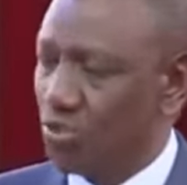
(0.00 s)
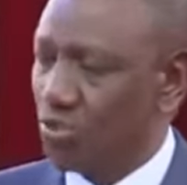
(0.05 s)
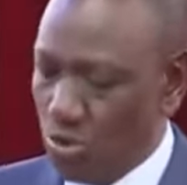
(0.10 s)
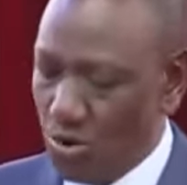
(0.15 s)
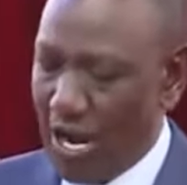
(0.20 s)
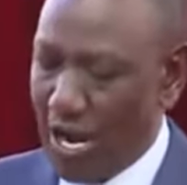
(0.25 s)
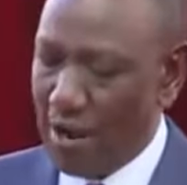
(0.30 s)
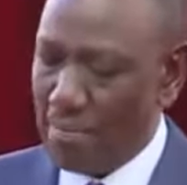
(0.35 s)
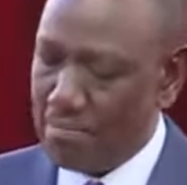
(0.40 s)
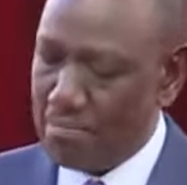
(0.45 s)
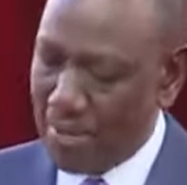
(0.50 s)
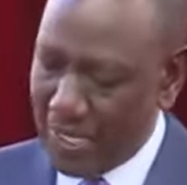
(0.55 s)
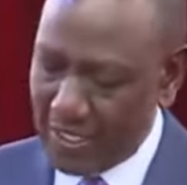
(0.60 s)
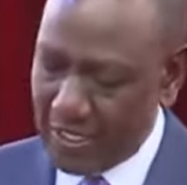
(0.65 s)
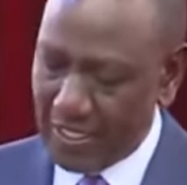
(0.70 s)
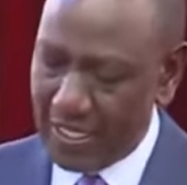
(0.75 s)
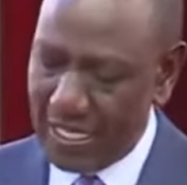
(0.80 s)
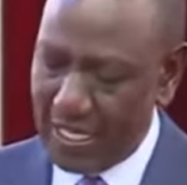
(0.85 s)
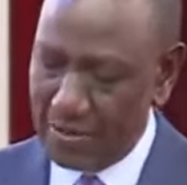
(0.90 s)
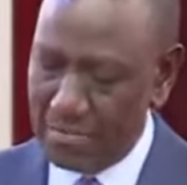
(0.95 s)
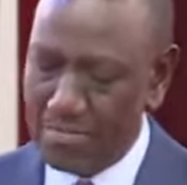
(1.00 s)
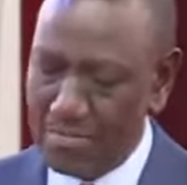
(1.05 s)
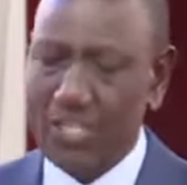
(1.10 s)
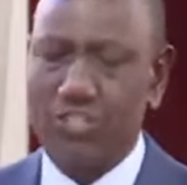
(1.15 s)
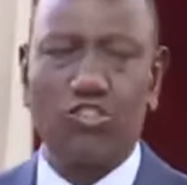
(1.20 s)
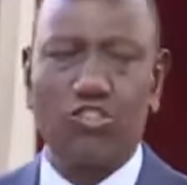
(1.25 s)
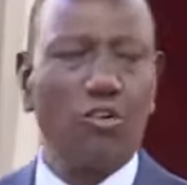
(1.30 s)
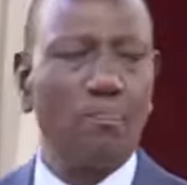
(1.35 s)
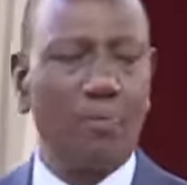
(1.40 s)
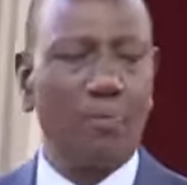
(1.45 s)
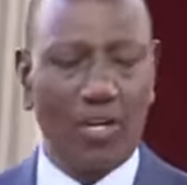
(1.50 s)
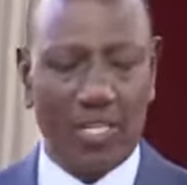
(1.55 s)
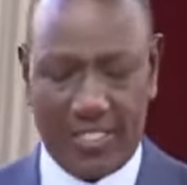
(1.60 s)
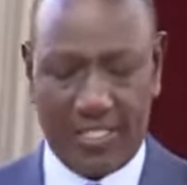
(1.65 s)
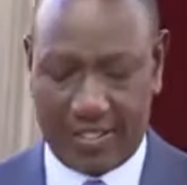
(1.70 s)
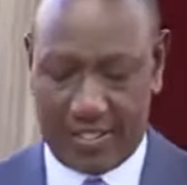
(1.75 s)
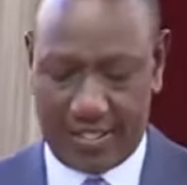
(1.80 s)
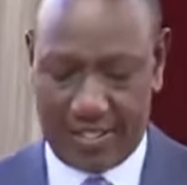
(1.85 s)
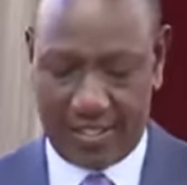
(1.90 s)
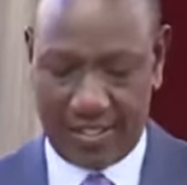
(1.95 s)
to a bustling
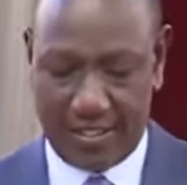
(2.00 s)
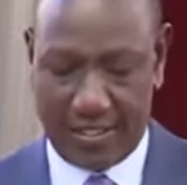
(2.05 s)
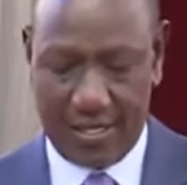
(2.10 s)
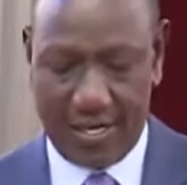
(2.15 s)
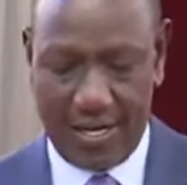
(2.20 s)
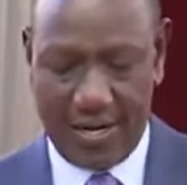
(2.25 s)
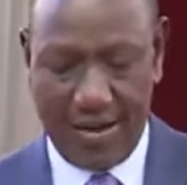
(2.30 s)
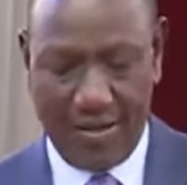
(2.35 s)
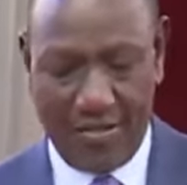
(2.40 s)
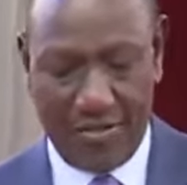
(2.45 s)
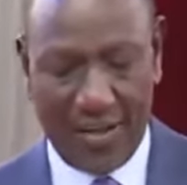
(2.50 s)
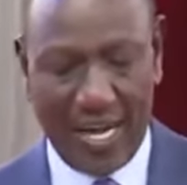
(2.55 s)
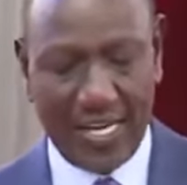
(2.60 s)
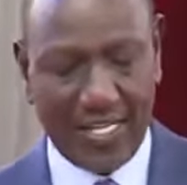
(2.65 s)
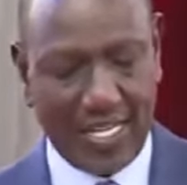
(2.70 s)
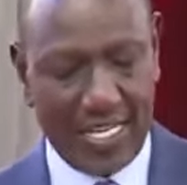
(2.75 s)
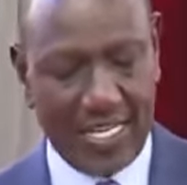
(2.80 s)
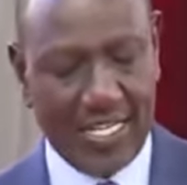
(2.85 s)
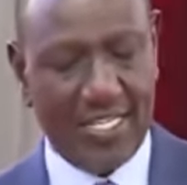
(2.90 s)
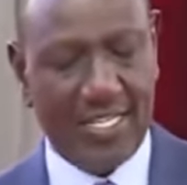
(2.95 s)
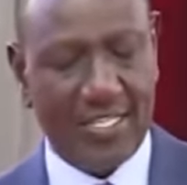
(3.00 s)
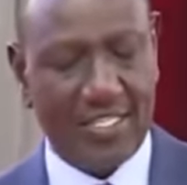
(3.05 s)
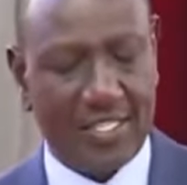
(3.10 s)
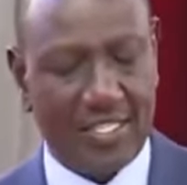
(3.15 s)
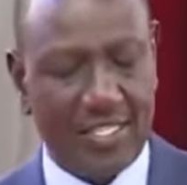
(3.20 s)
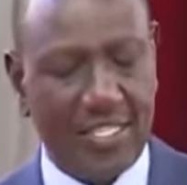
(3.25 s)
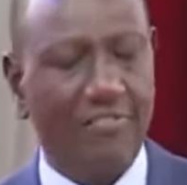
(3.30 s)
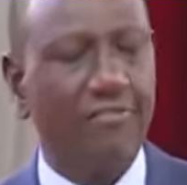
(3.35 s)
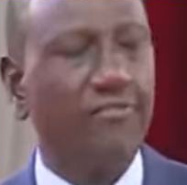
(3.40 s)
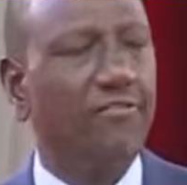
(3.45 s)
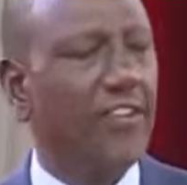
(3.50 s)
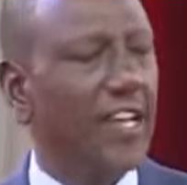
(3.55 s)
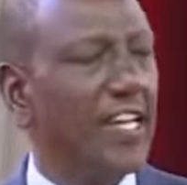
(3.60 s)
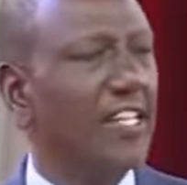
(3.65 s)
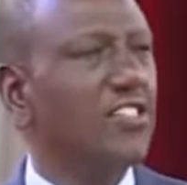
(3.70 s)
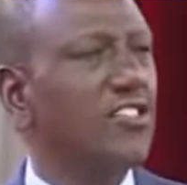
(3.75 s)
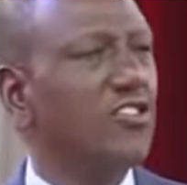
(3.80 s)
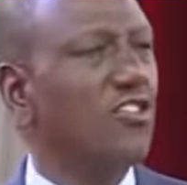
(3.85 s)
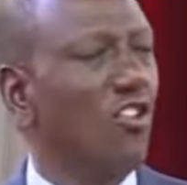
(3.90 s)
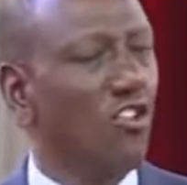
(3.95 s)
metropolis that is the
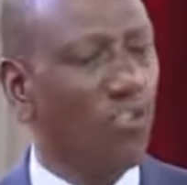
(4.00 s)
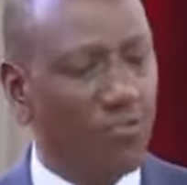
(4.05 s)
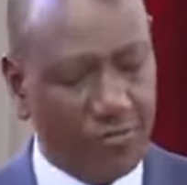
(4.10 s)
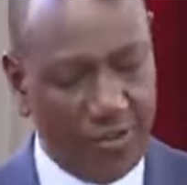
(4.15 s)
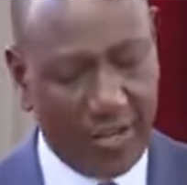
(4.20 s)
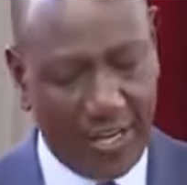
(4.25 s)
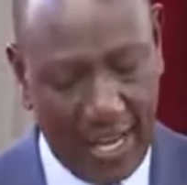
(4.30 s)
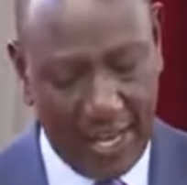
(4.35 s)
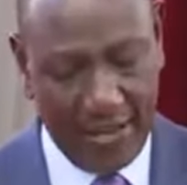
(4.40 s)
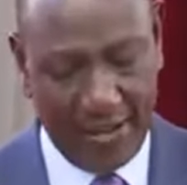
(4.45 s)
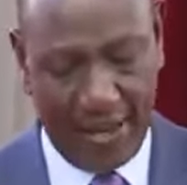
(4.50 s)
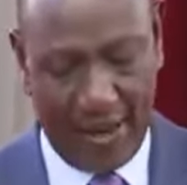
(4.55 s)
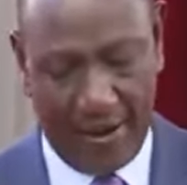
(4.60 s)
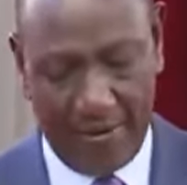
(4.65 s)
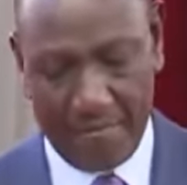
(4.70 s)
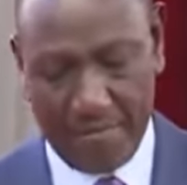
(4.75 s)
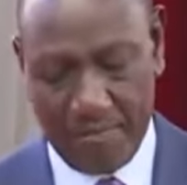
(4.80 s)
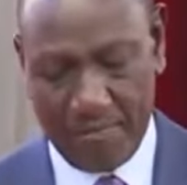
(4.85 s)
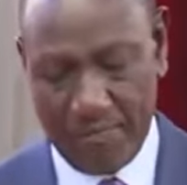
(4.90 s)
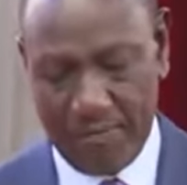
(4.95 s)
face of Kenya,